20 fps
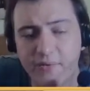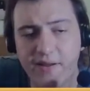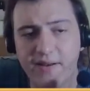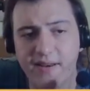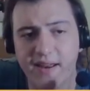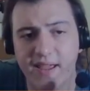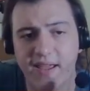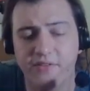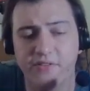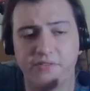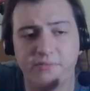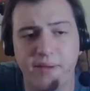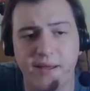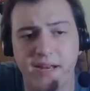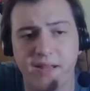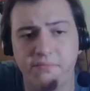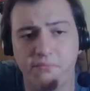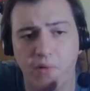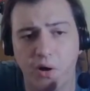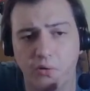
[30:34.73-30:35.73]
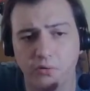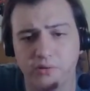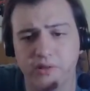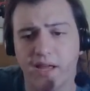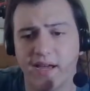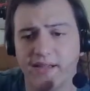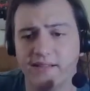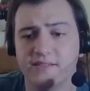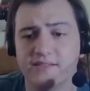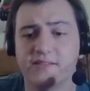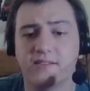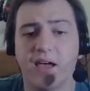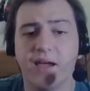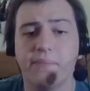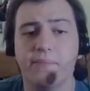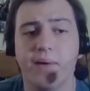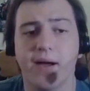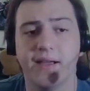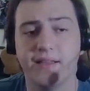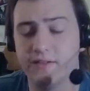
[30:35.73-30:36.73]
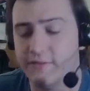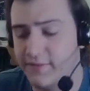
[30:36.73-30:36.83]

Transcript: near as many mold lines as I might have